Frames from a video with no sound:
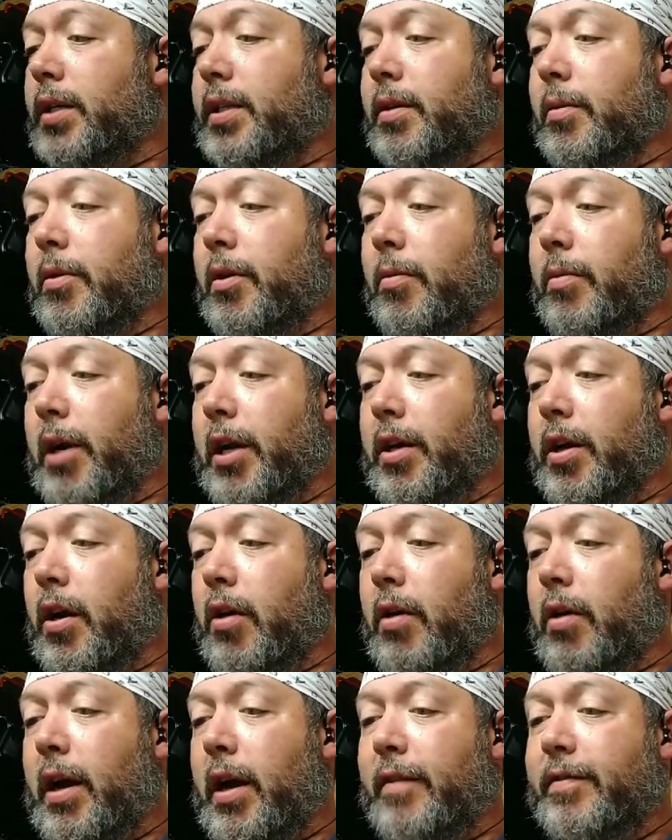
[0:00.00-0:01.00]
some of you might
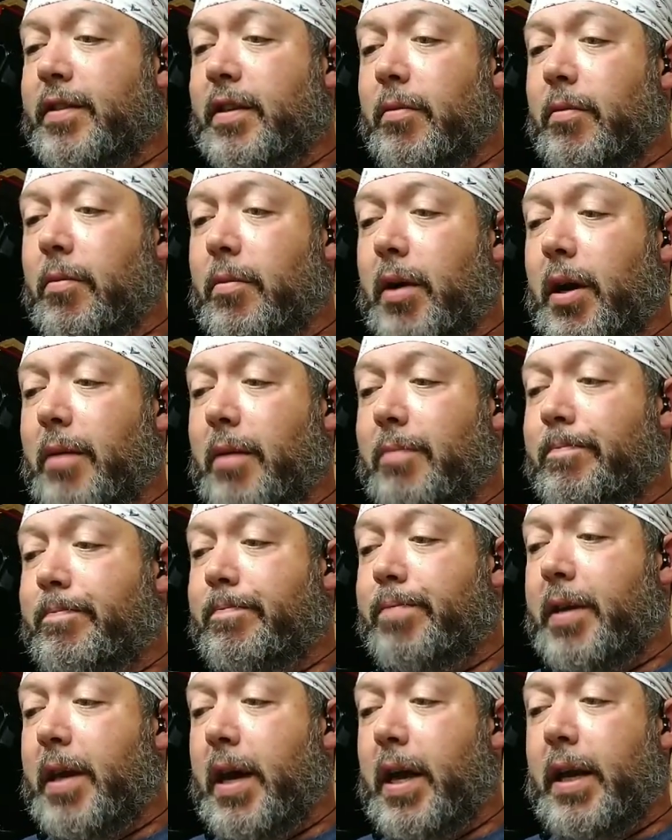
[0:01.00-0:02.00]
know I have some of my
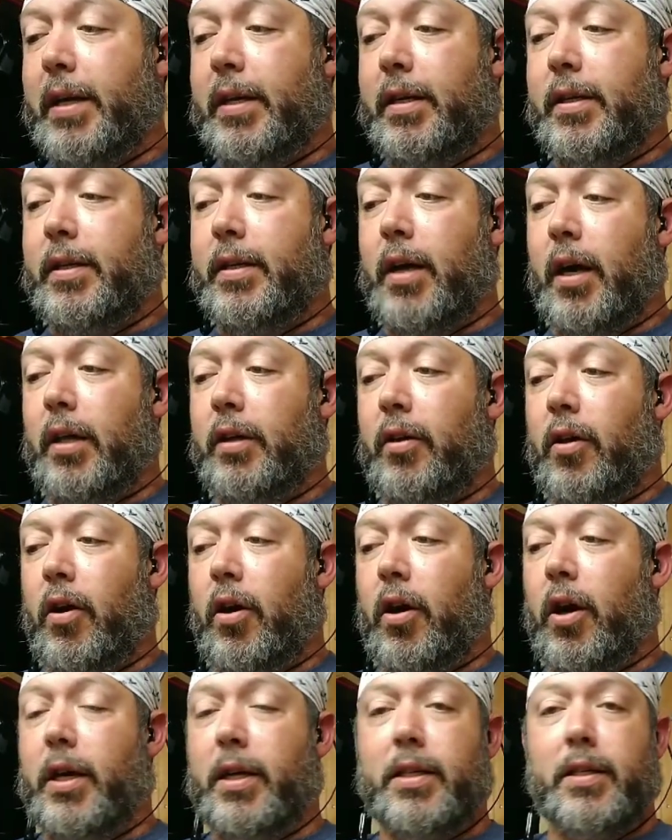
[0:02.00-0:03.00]
PA gun
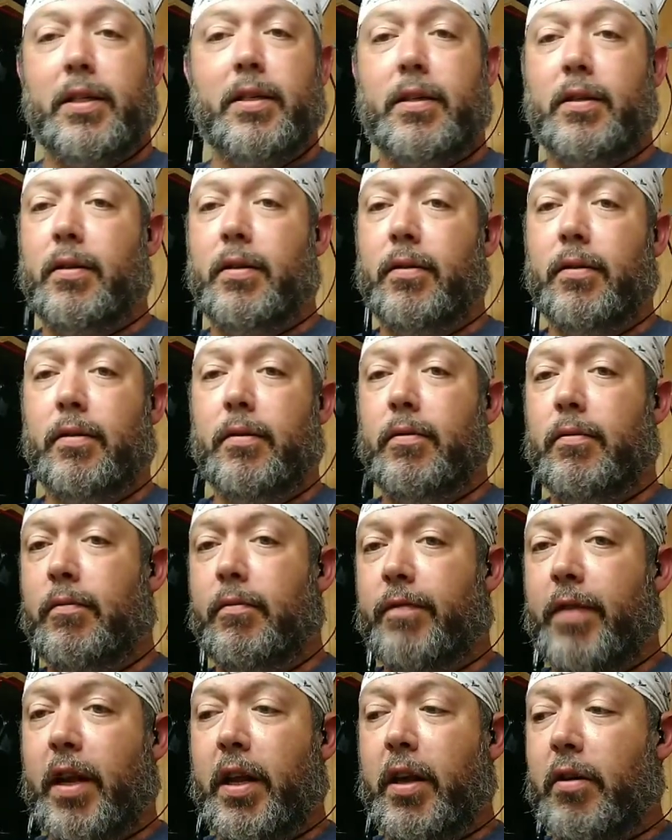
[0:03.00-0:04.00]
laws
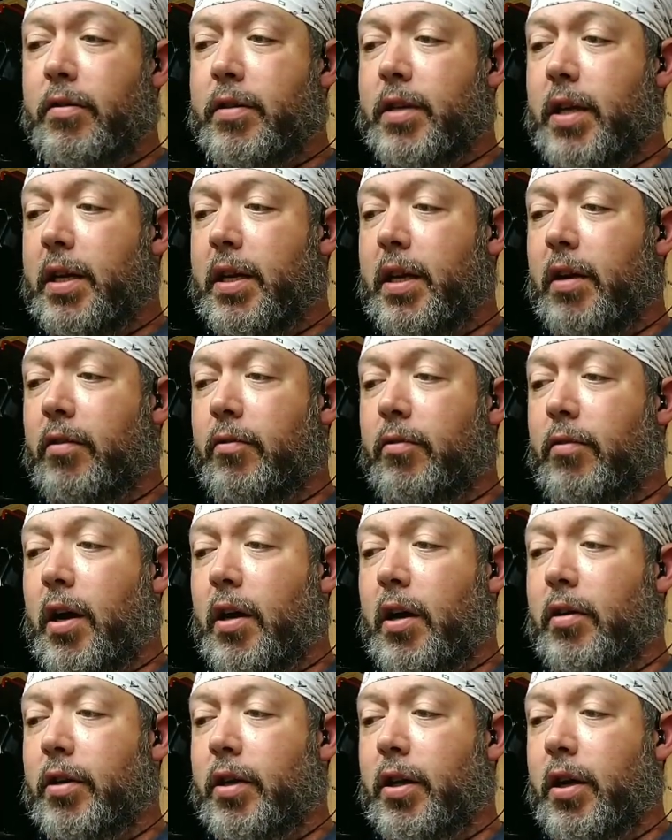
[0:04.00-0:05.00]
videos I did a
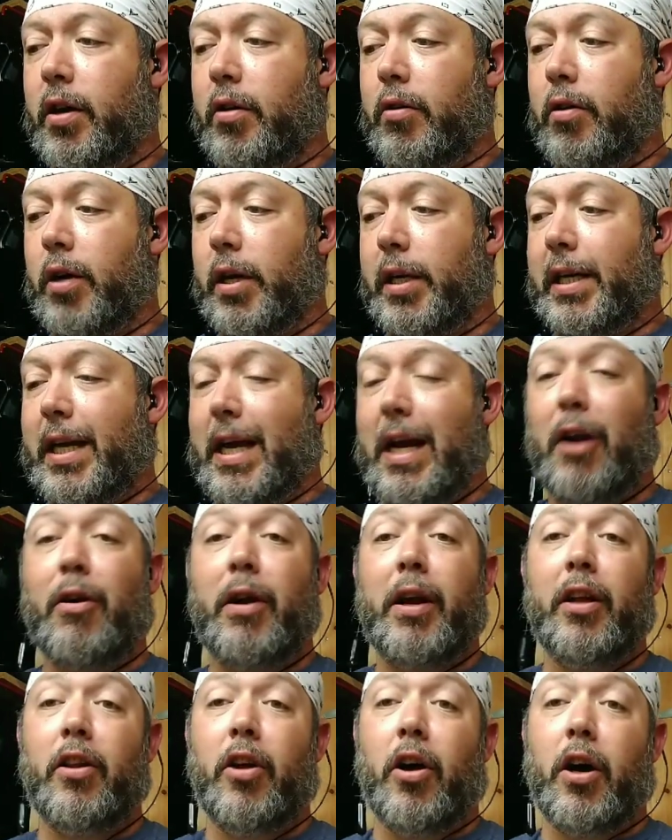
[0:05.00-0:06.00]
while ago on
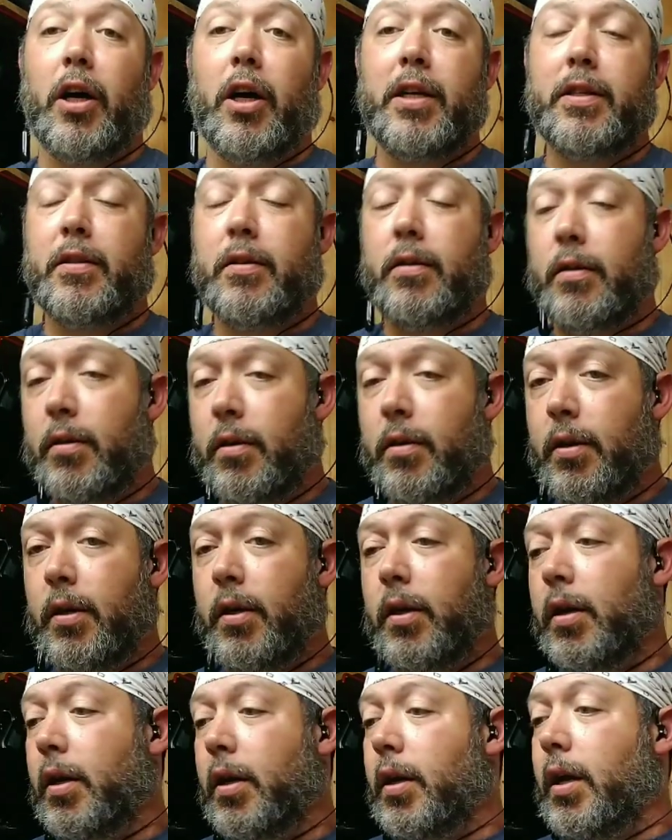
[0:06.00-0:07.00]
carry laws,
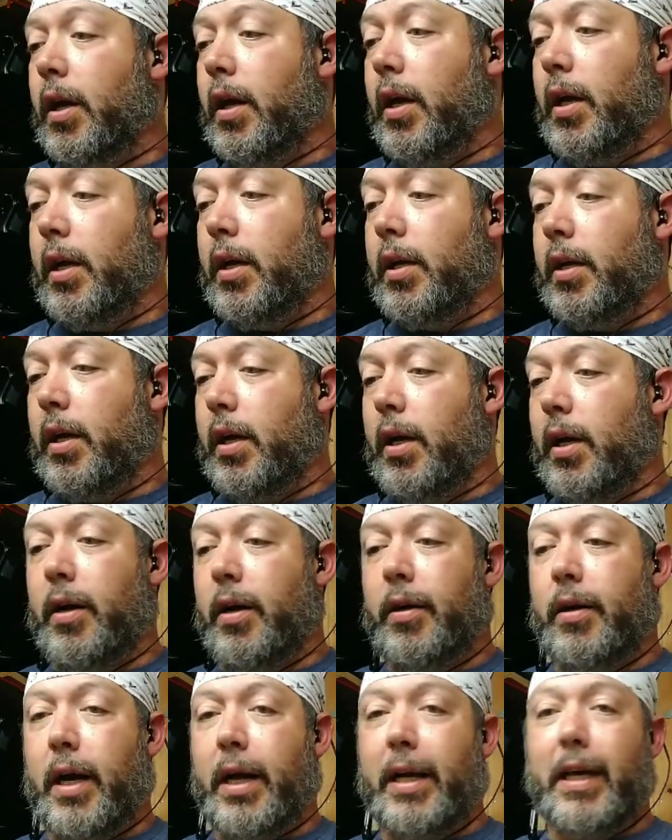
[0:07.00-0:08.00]
and
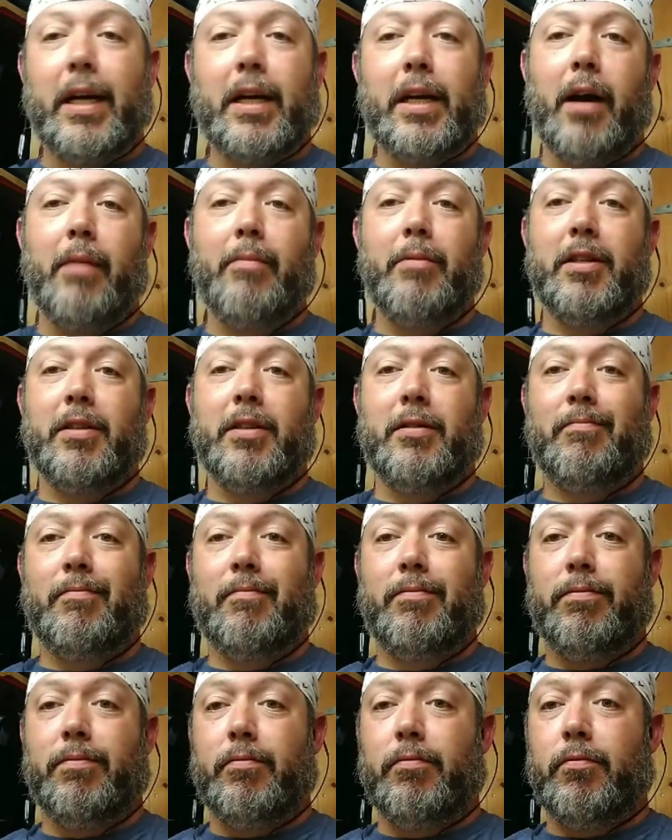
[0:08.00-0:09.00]
I get comments
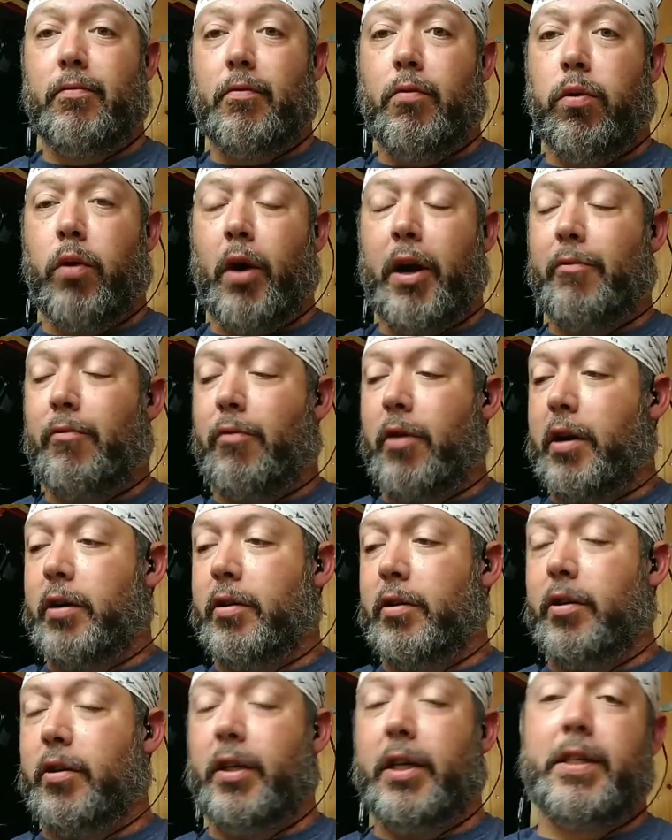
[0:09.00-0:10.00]
quite
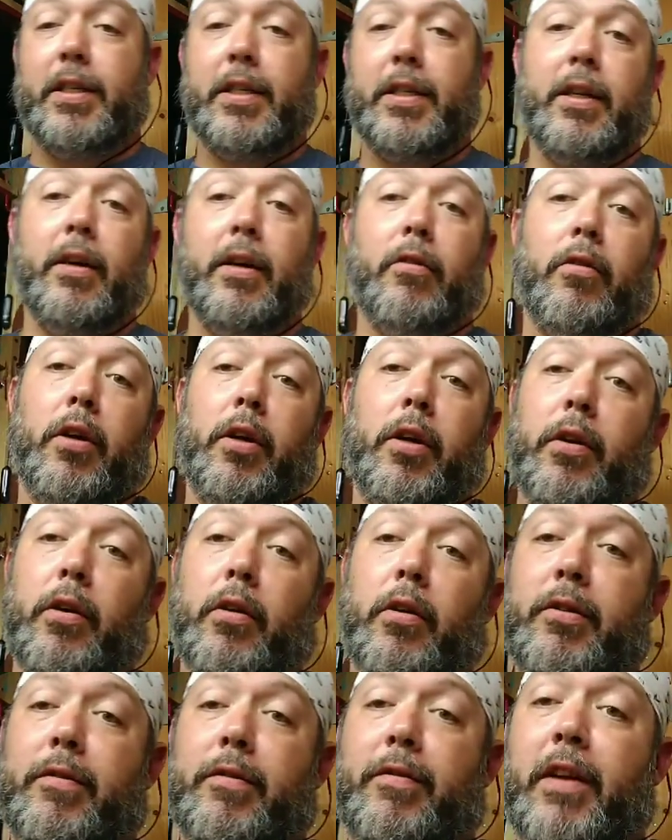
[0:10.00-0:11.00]
regularly still on
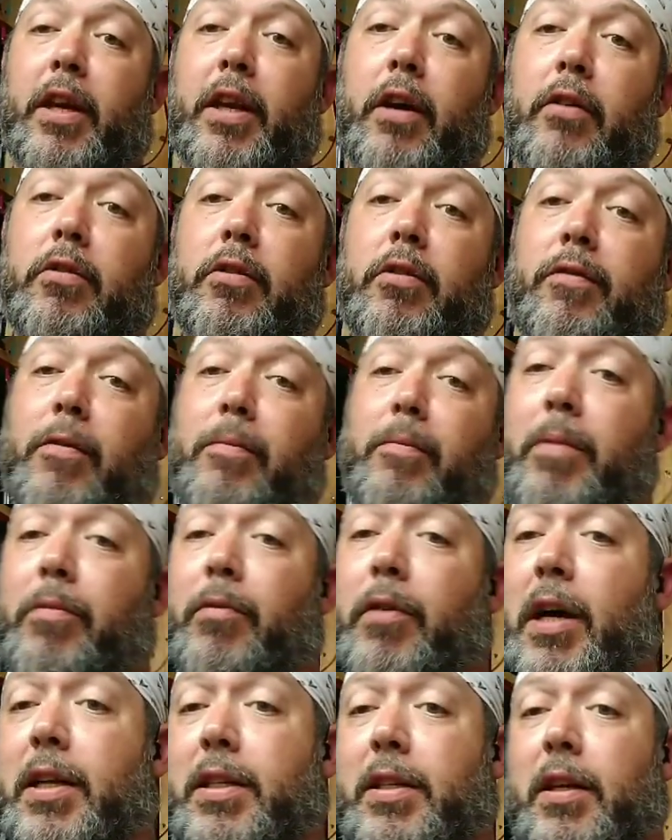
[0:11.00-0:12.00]
those videos from
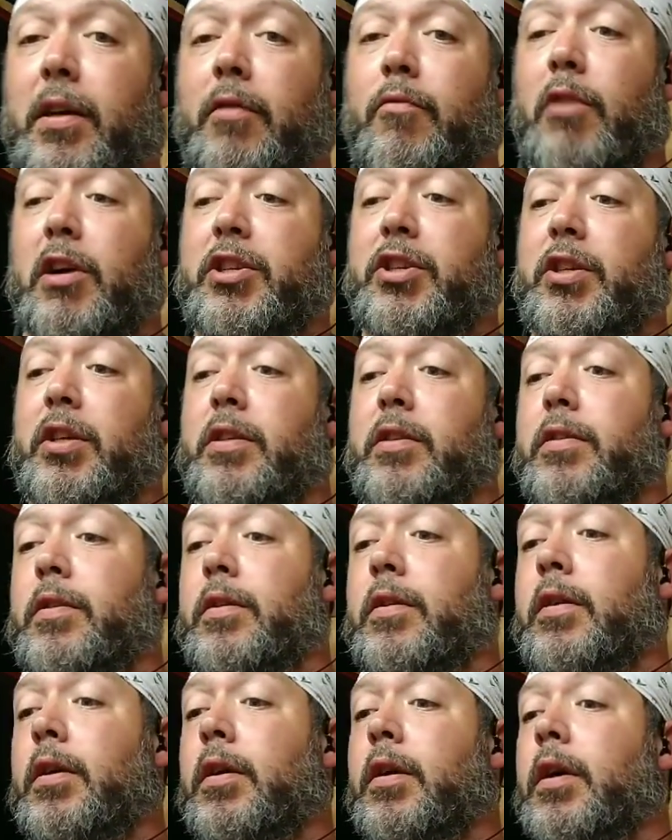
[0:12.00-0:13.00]
people asking
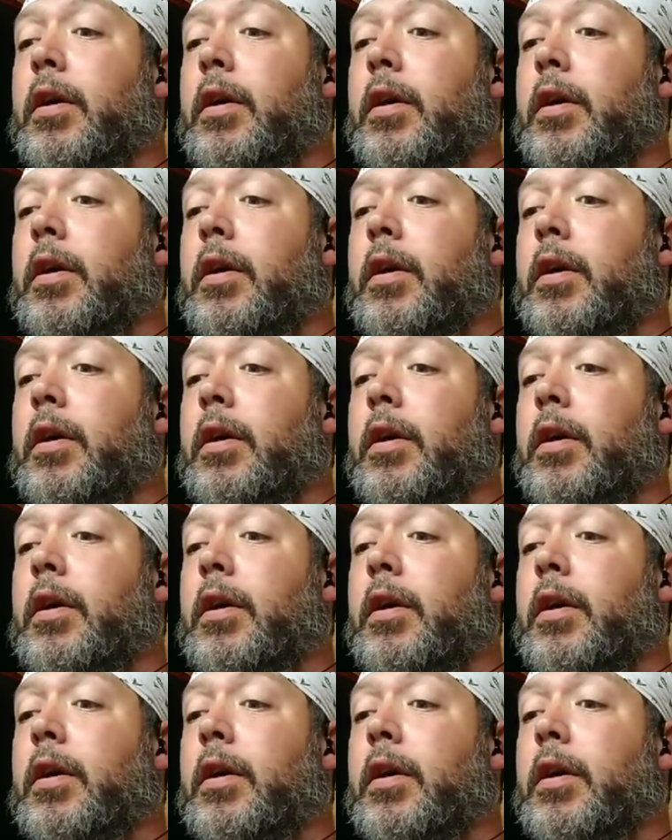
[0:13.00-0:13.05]
questions.